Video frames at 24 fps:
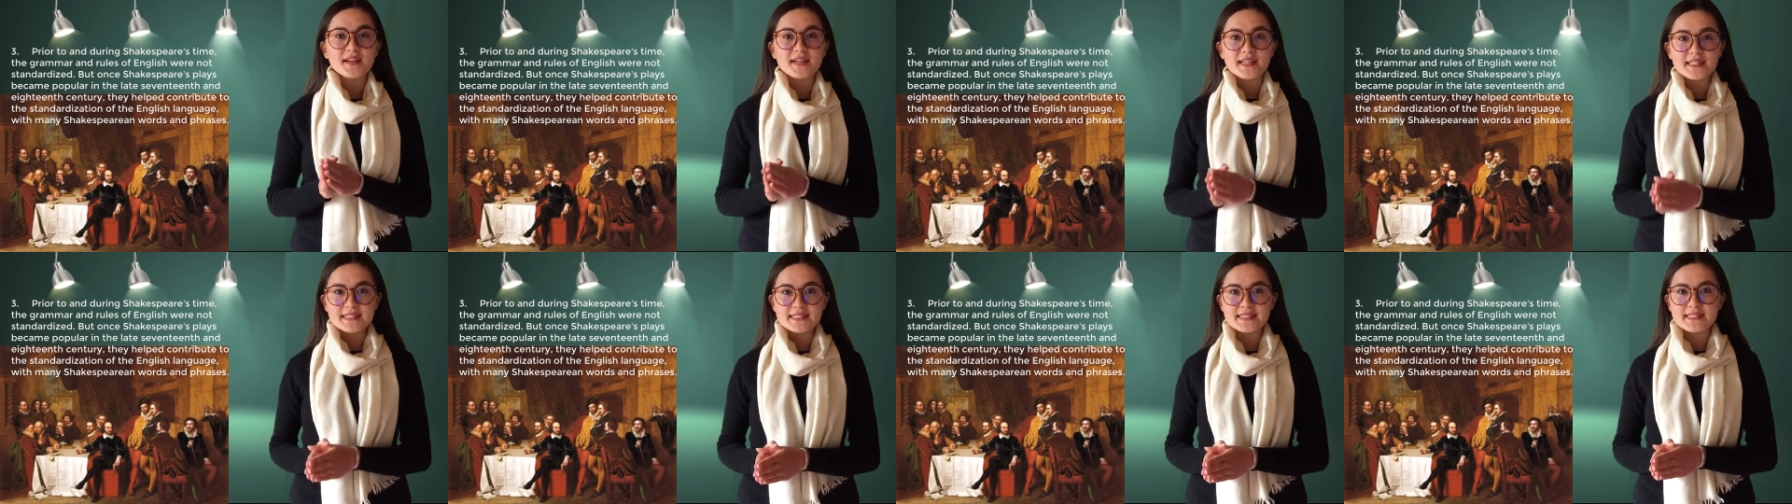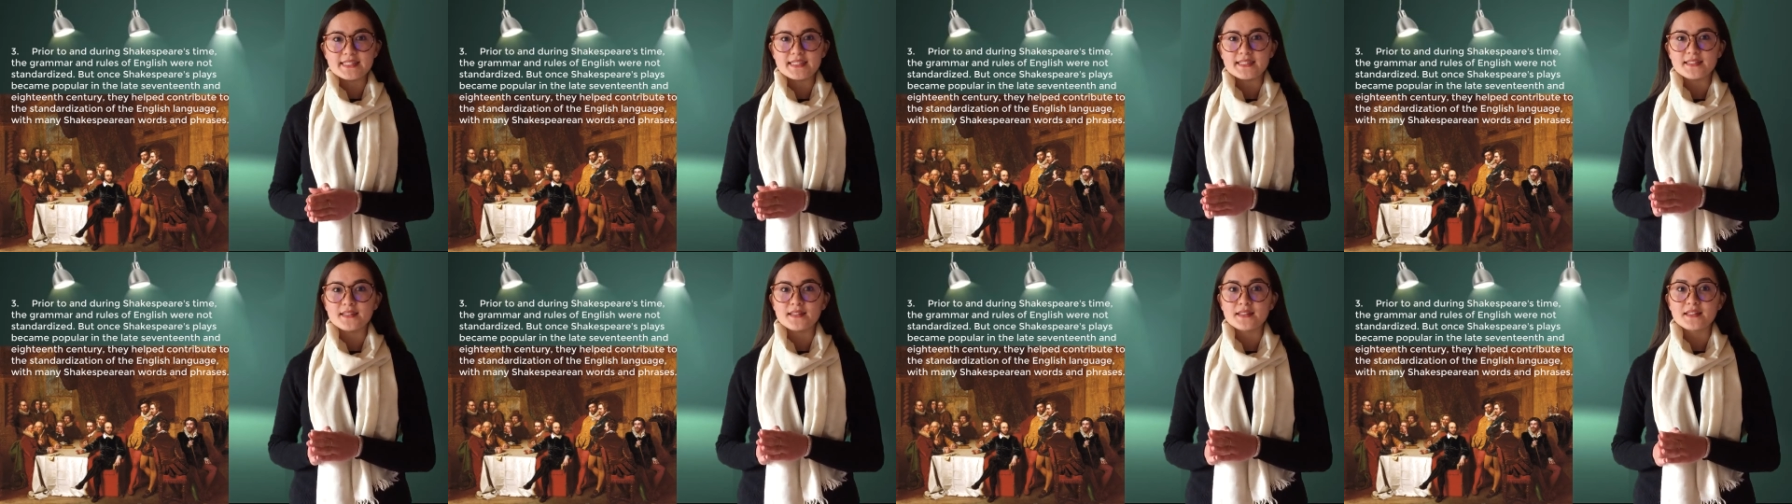
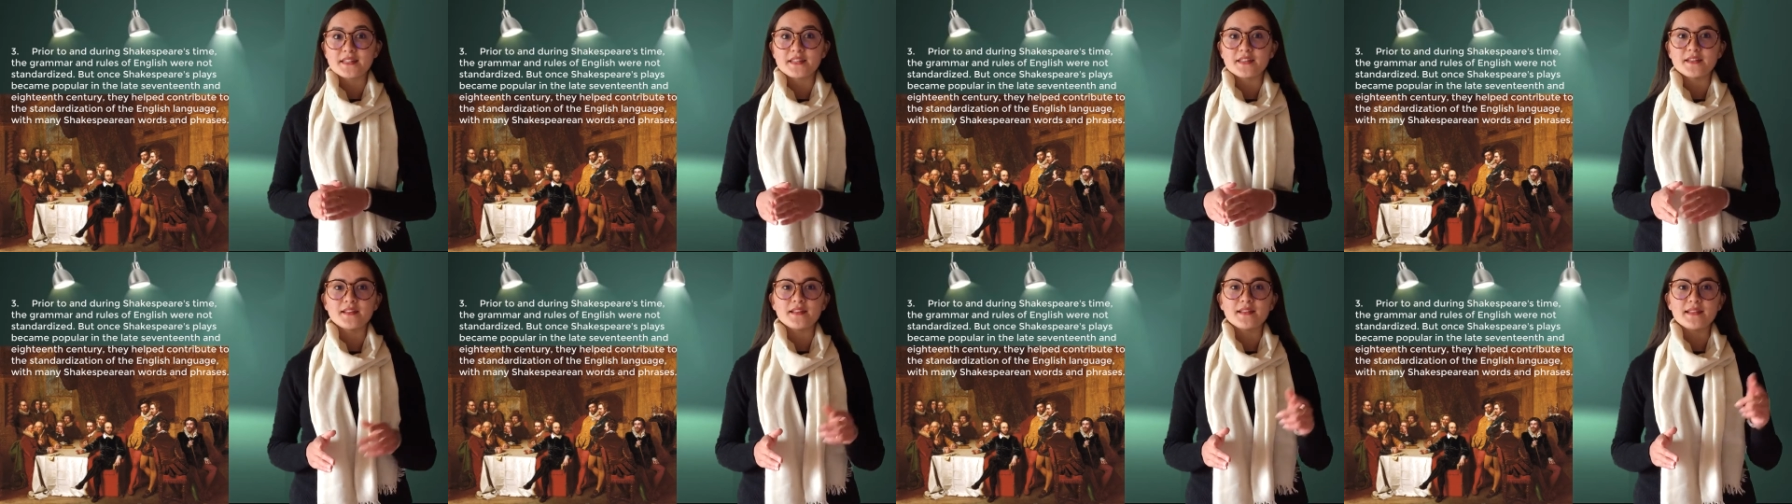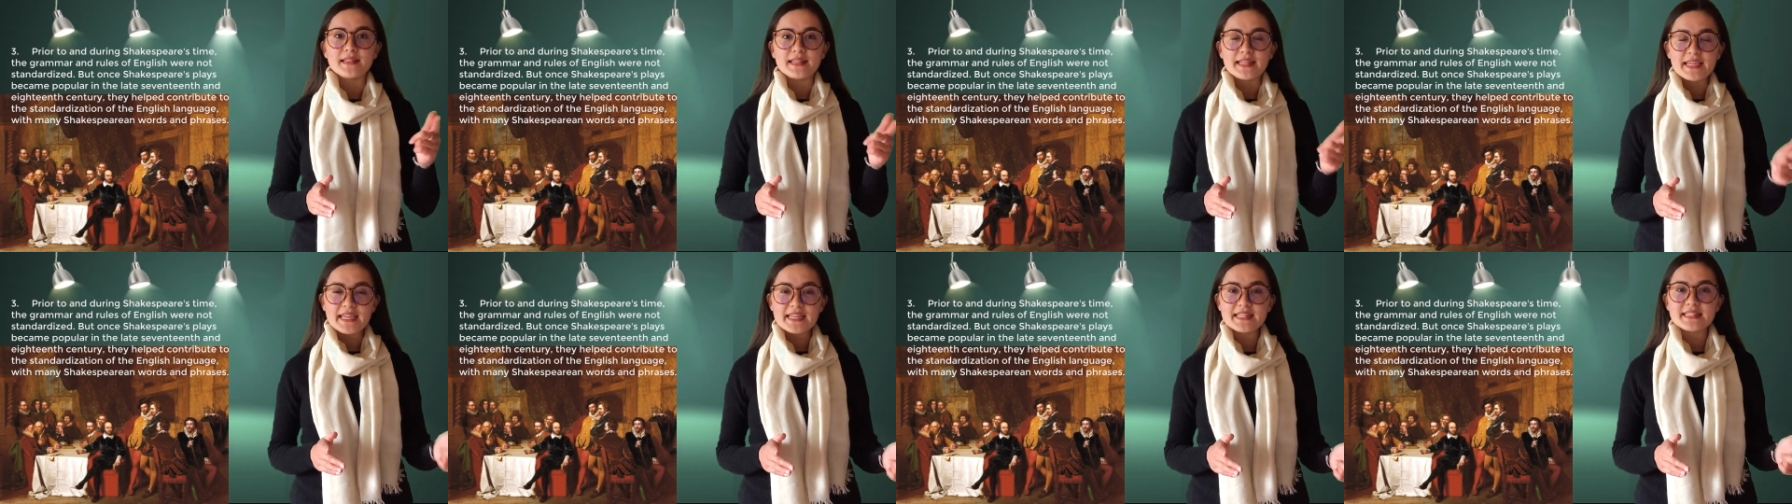until the
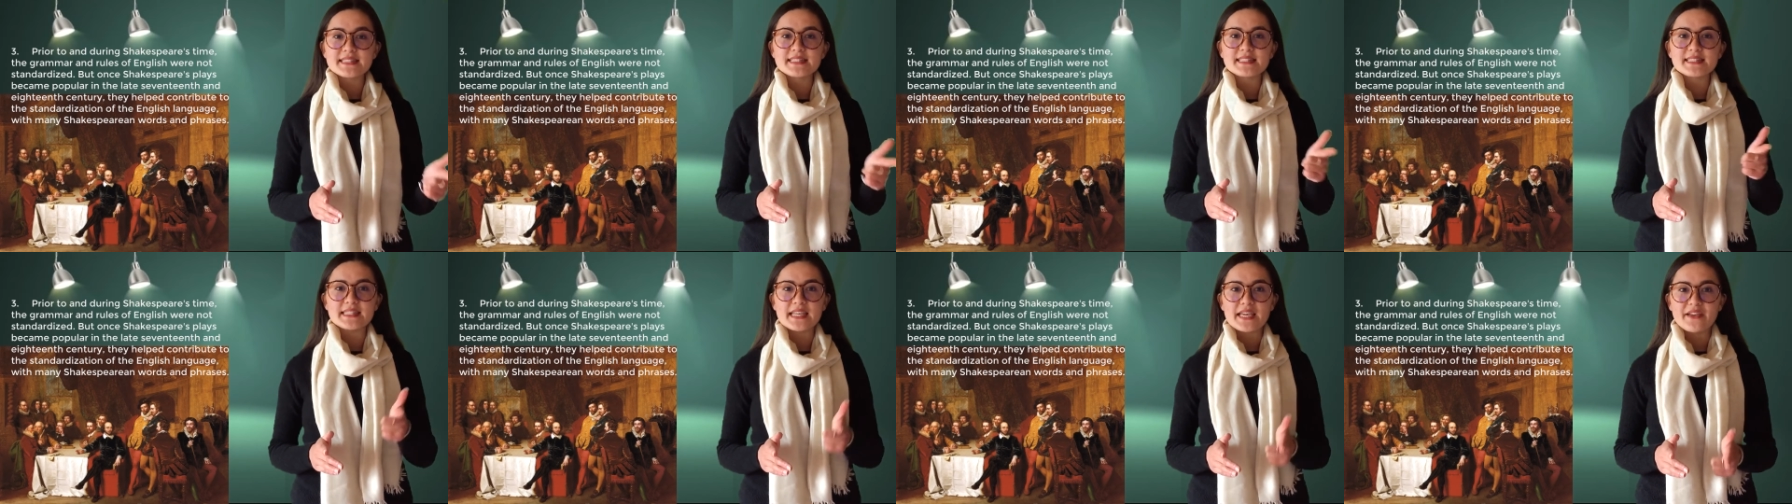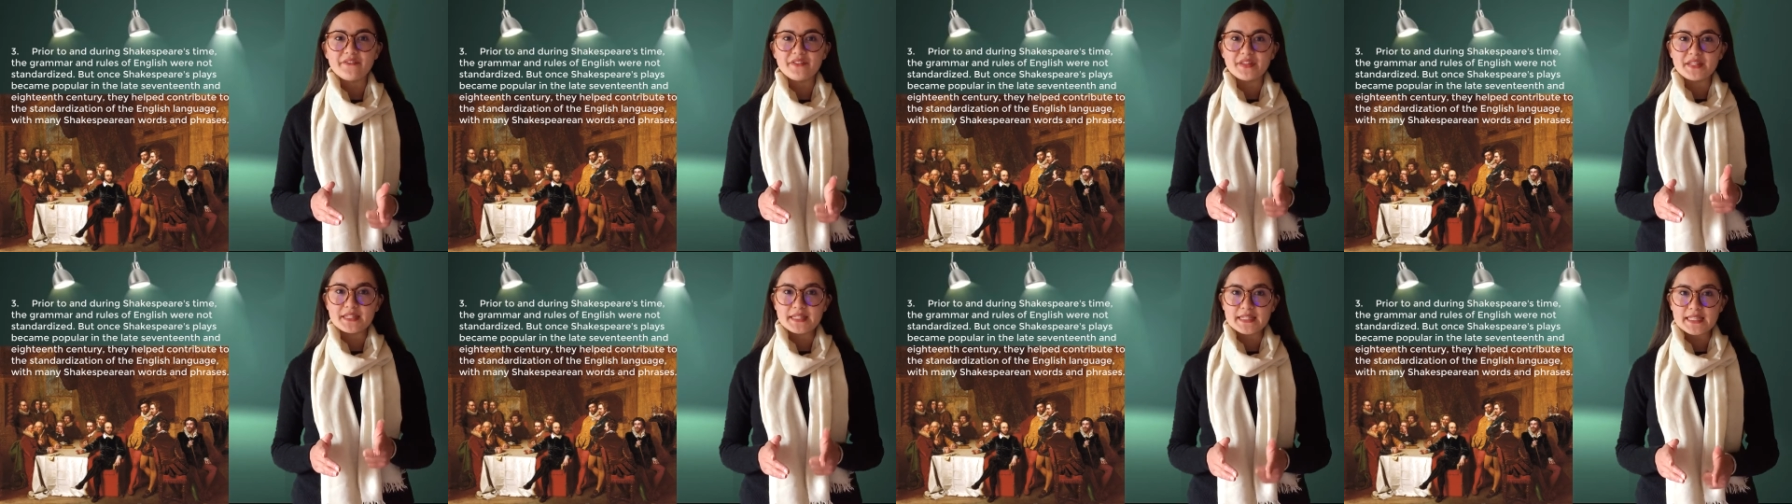late
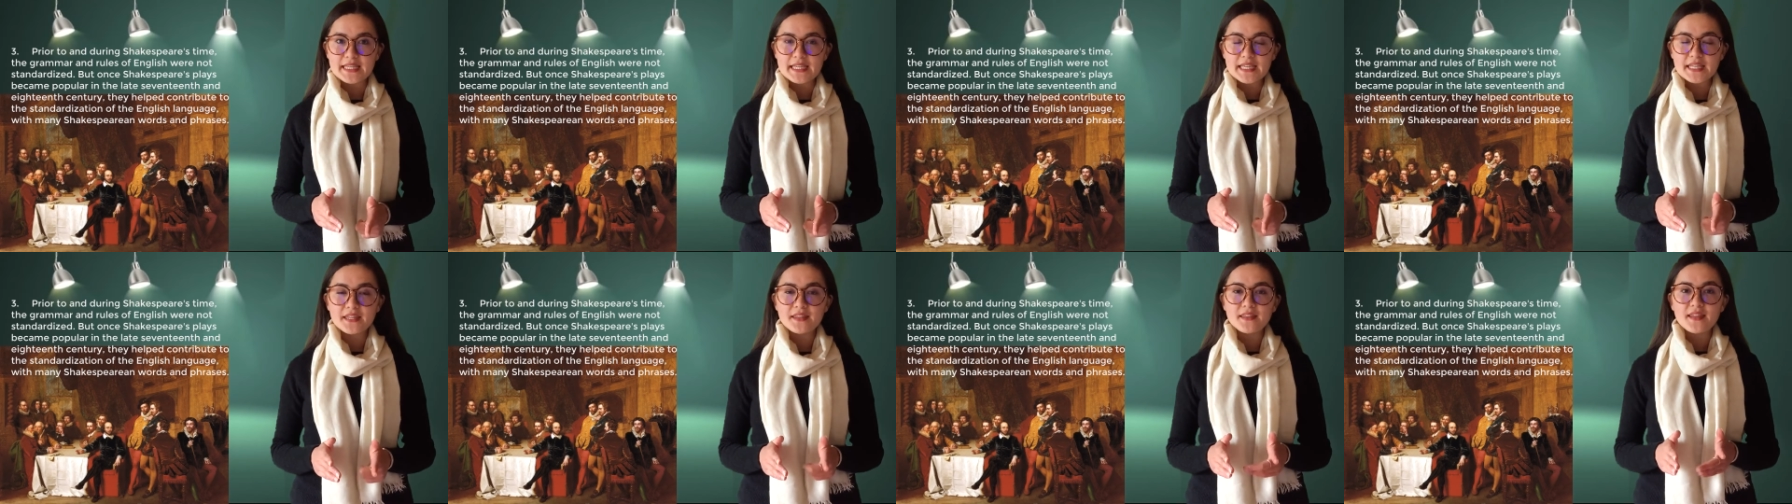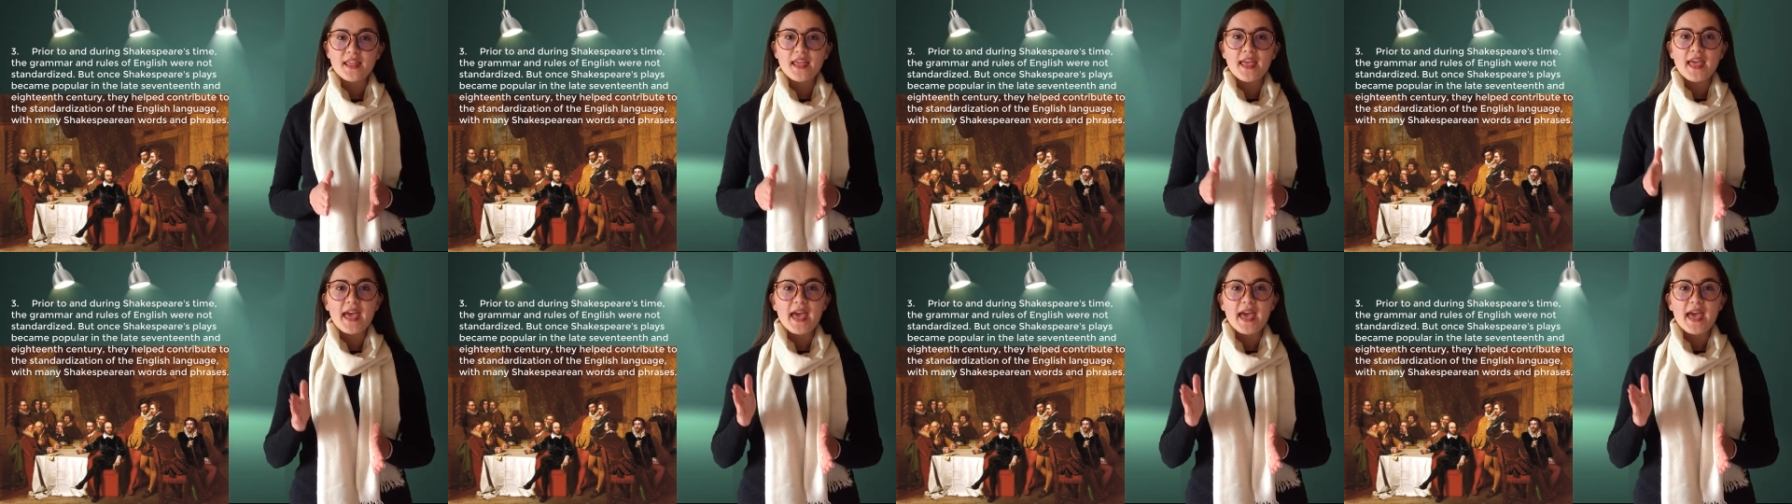17th